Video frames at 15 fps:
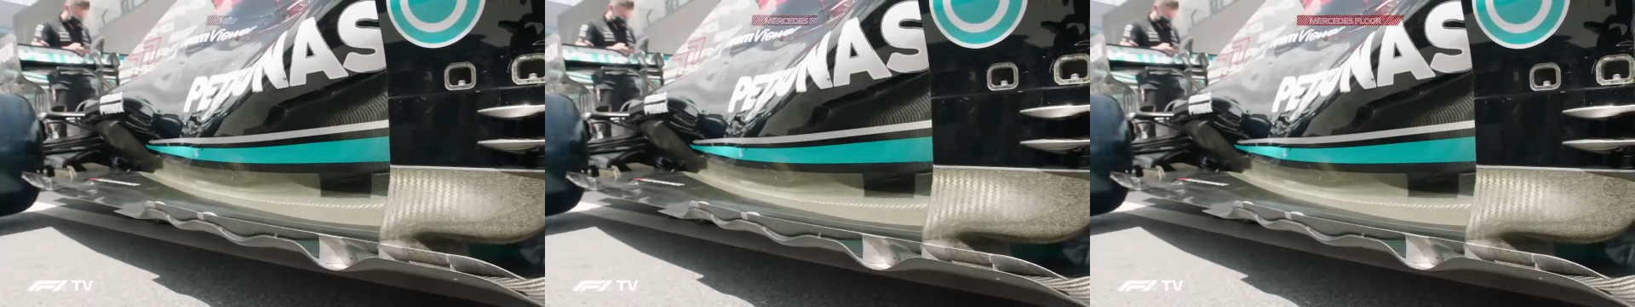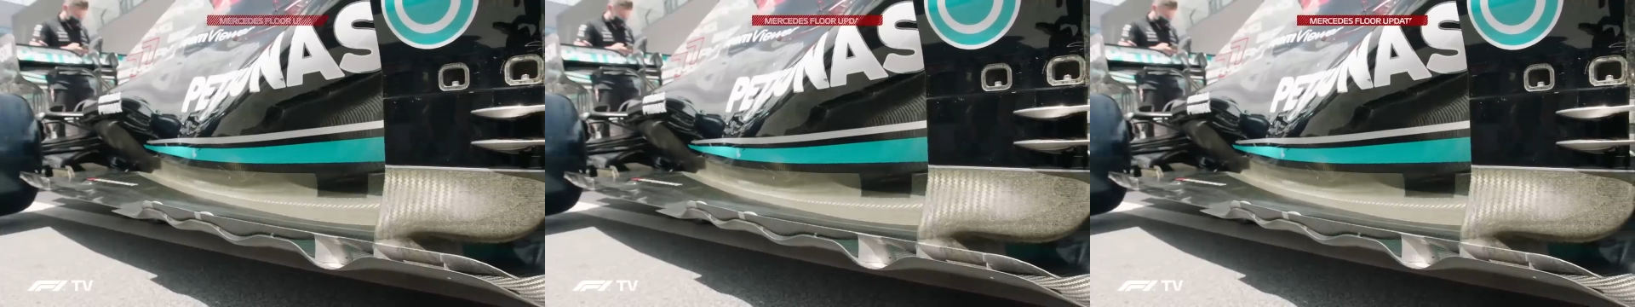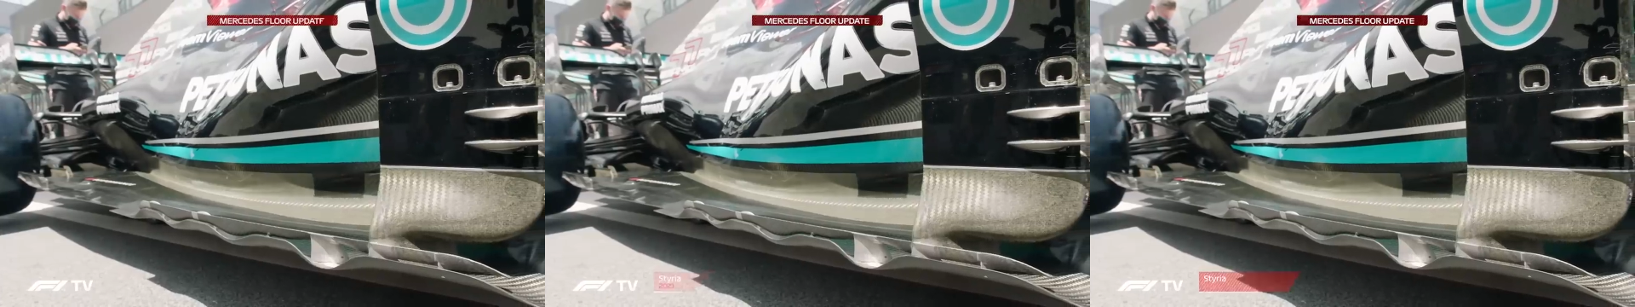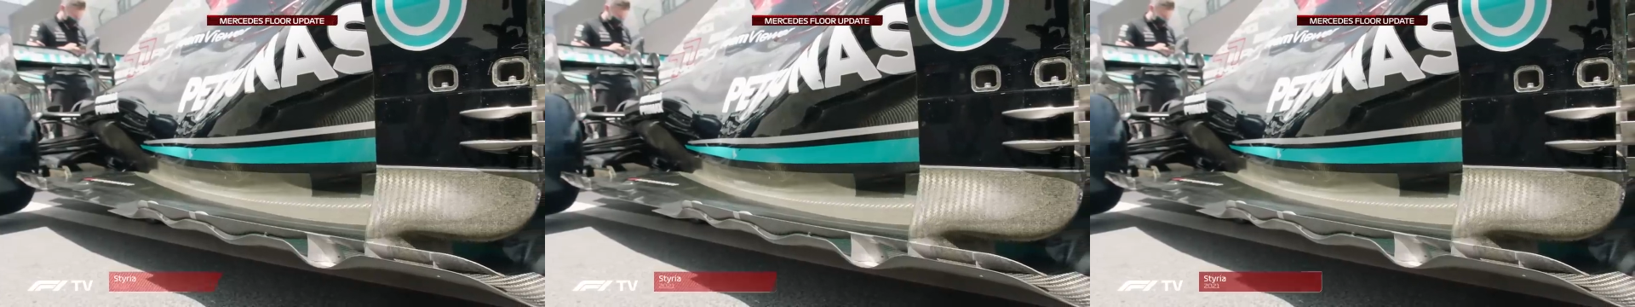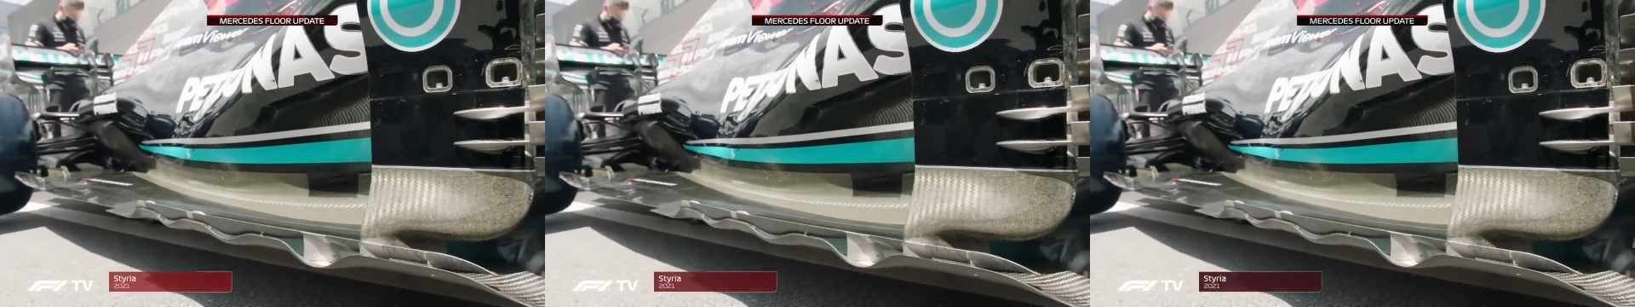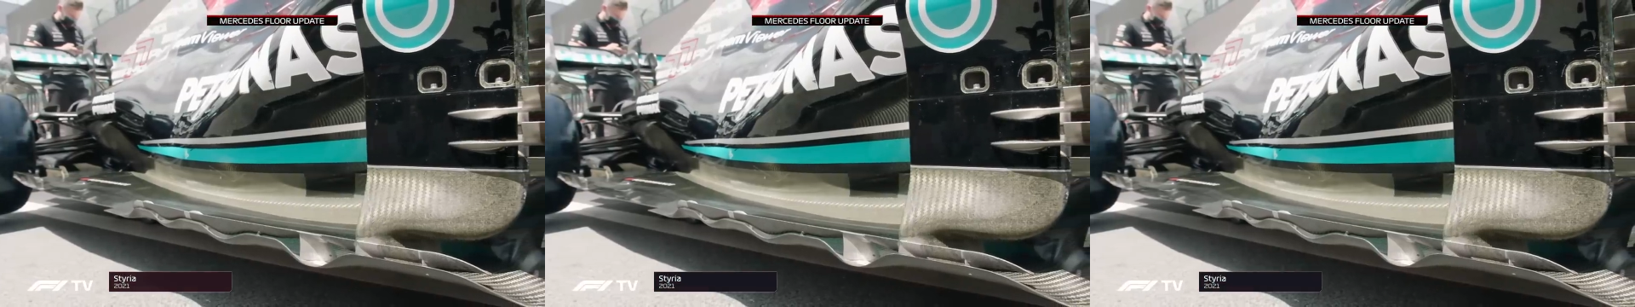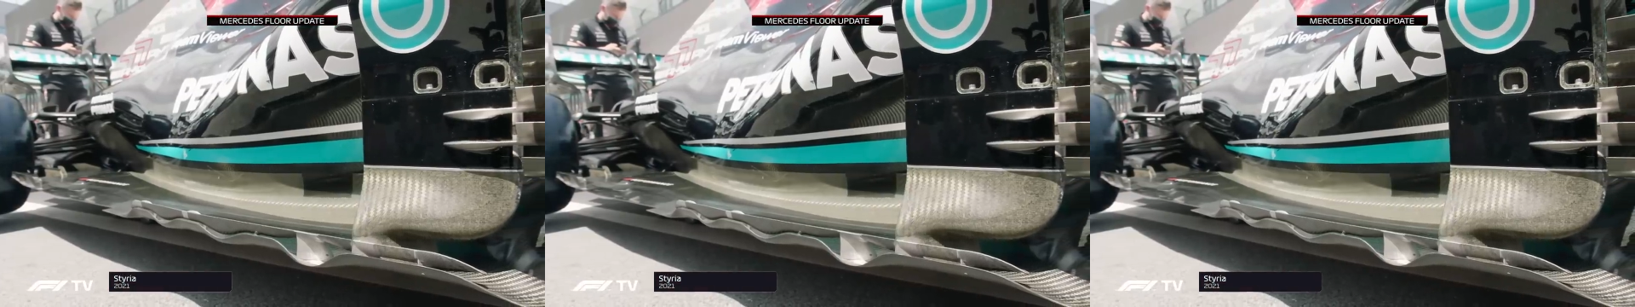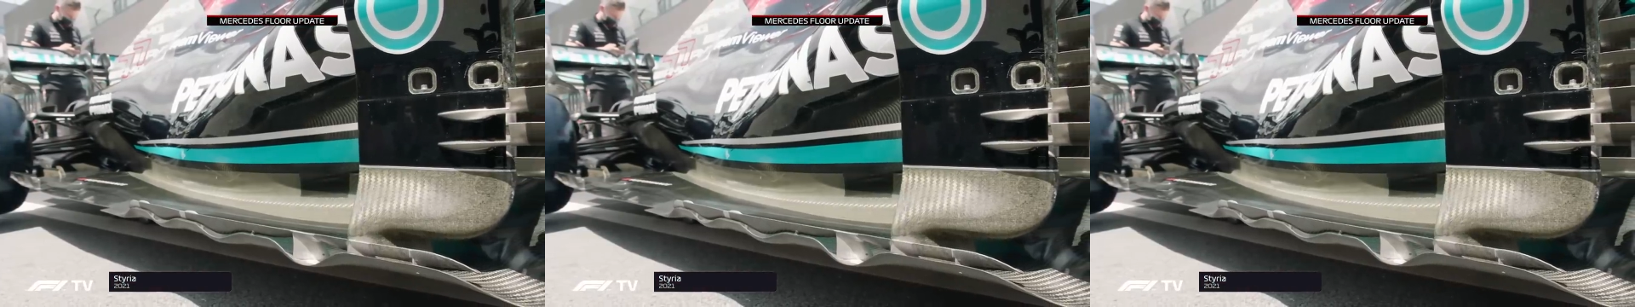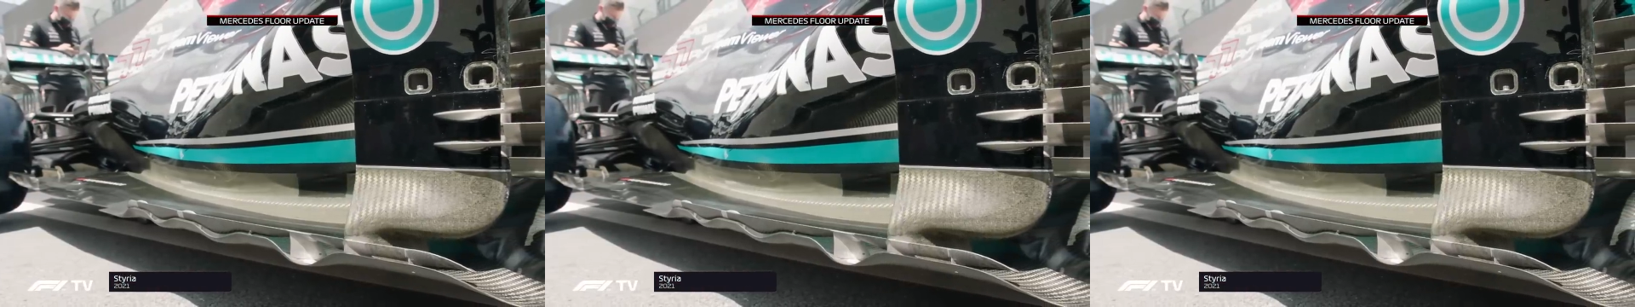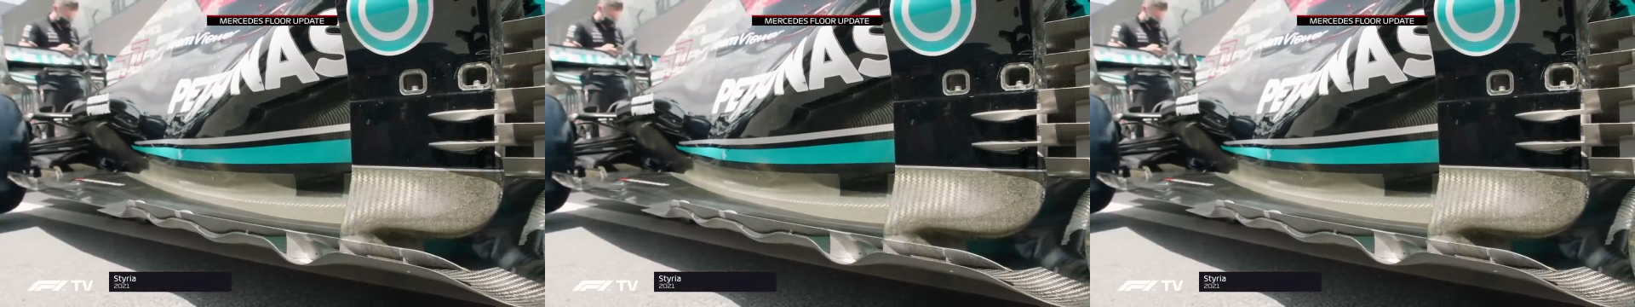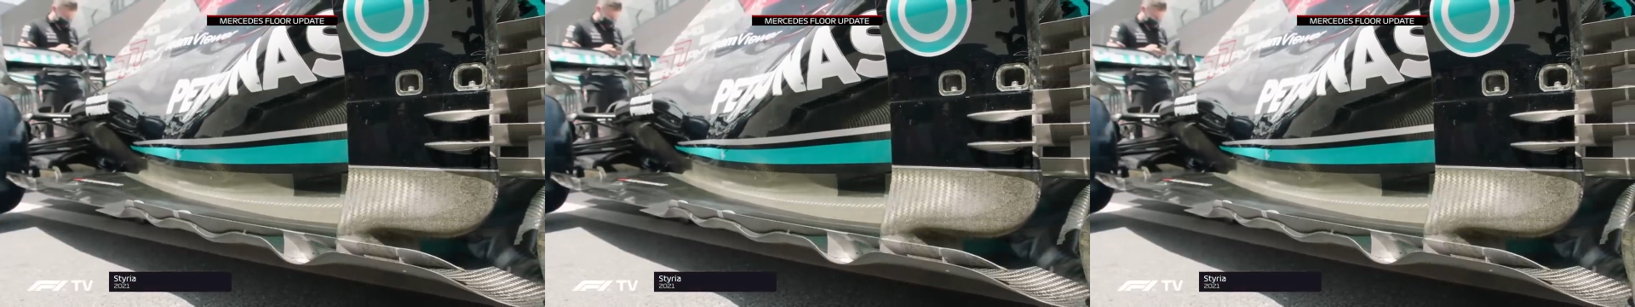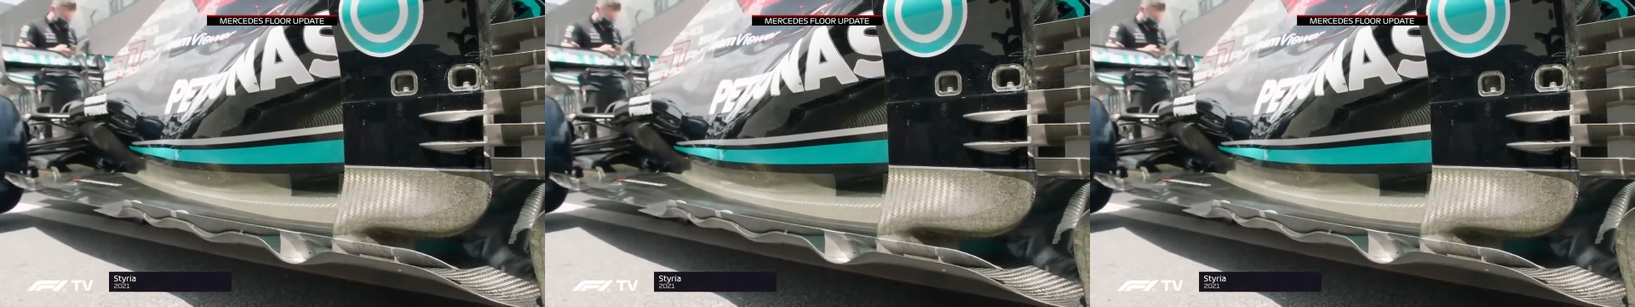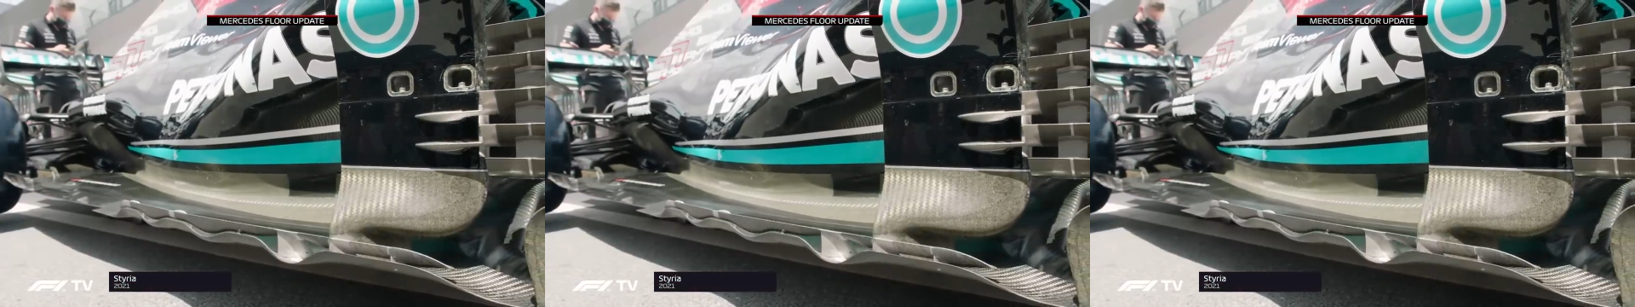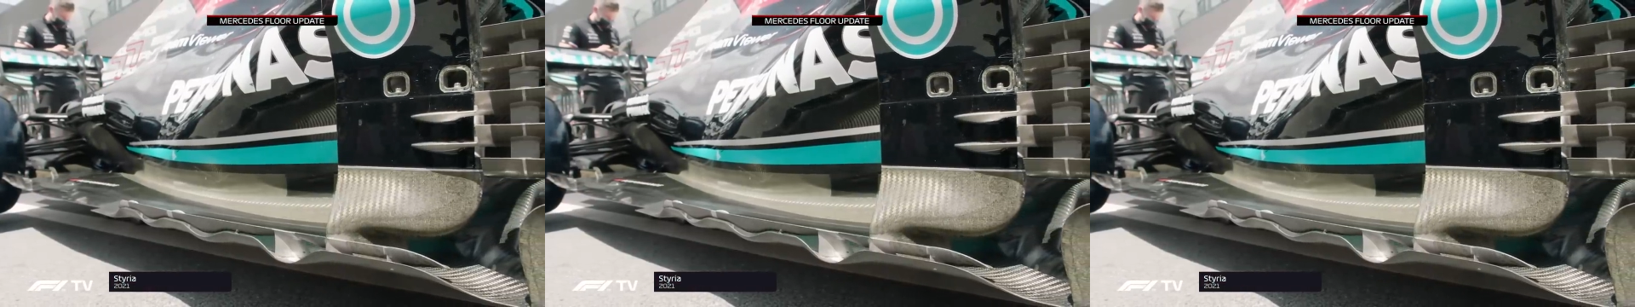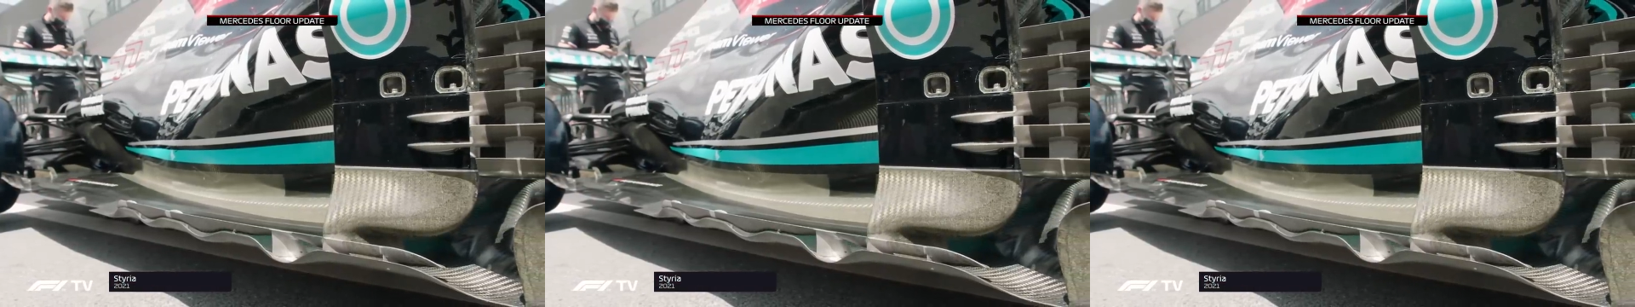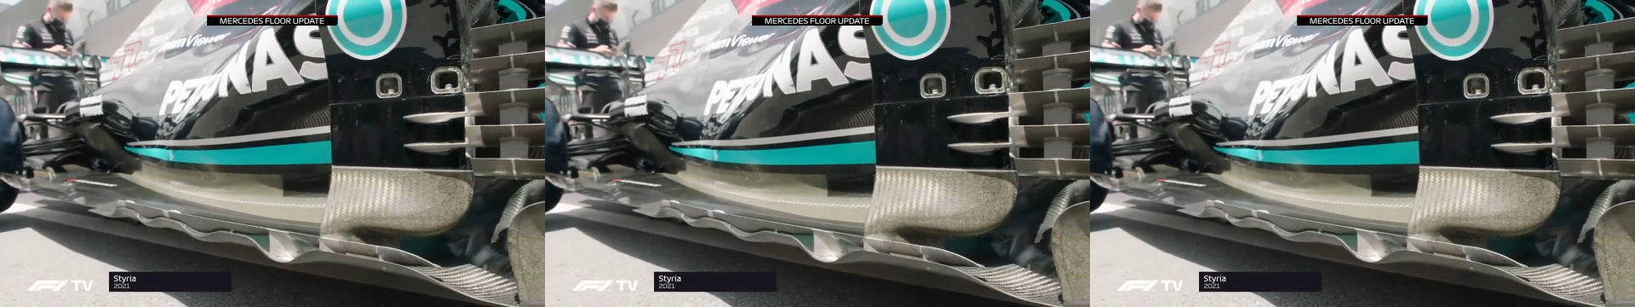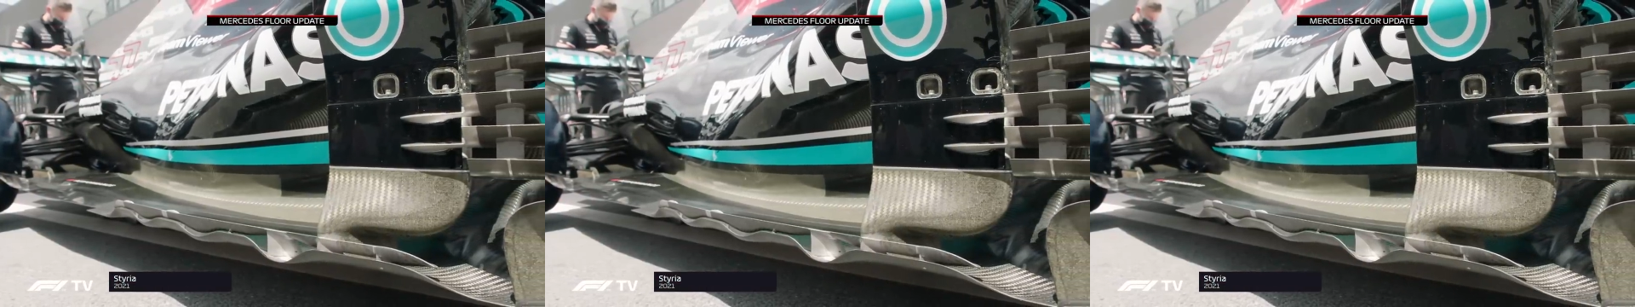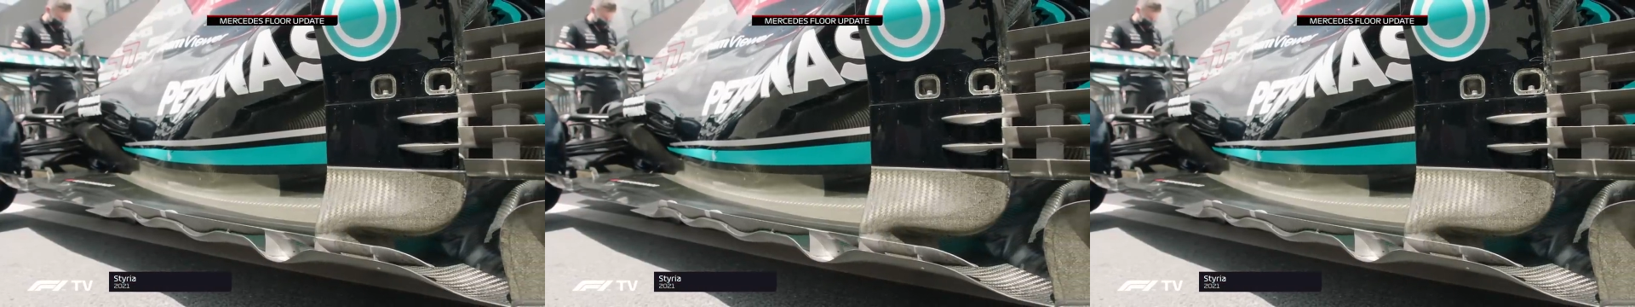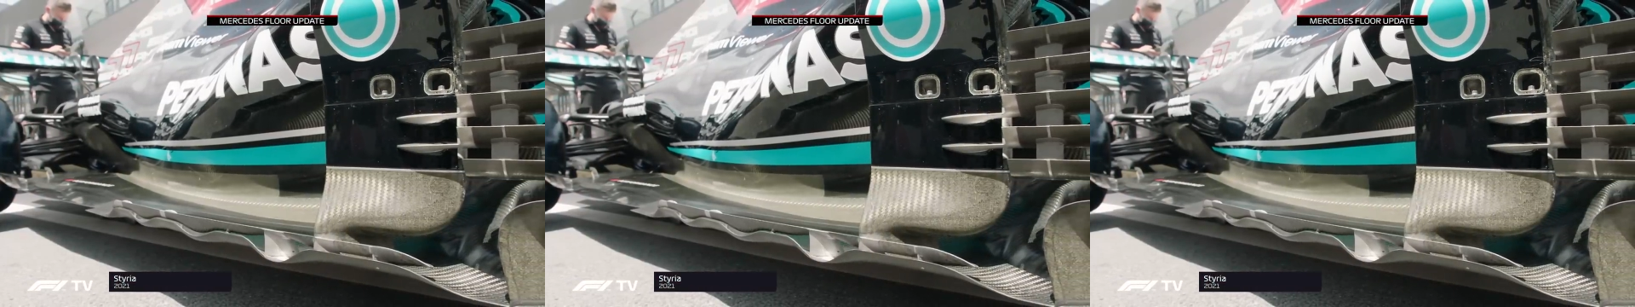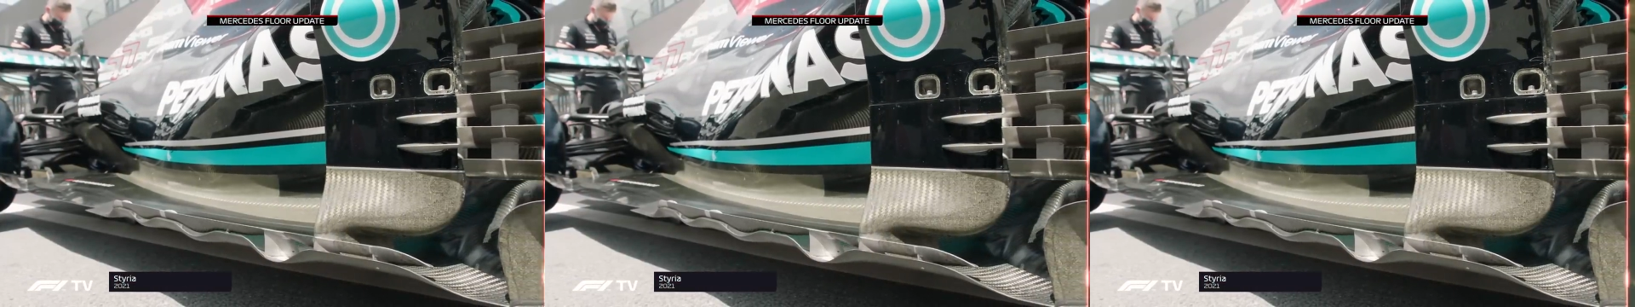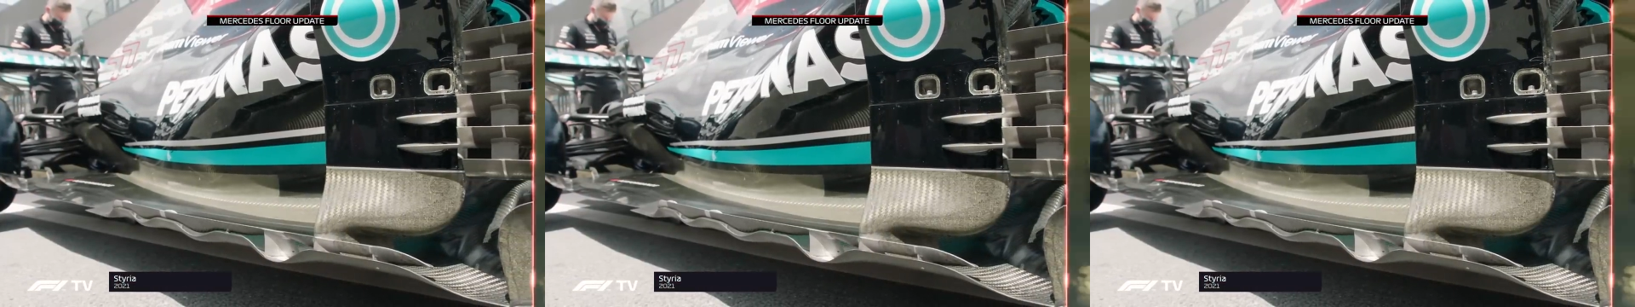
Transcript: No face is visible, so there are no lips to read.